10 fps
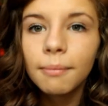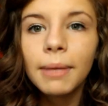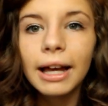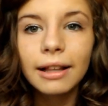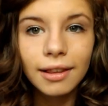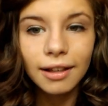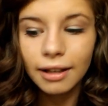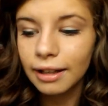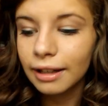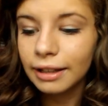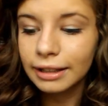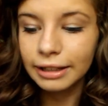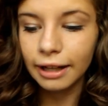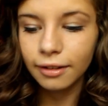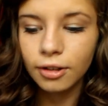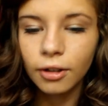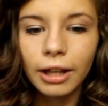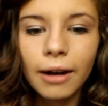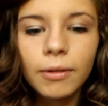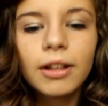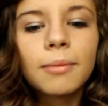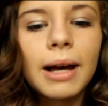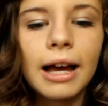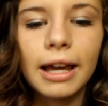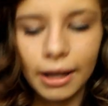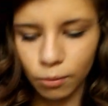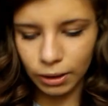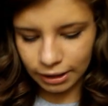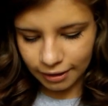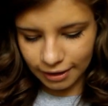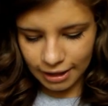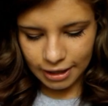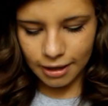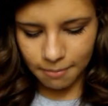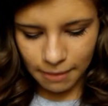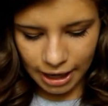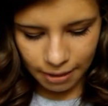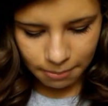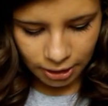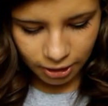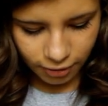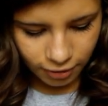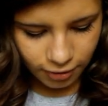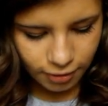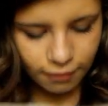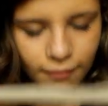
but yeah, so that was my what's in my purse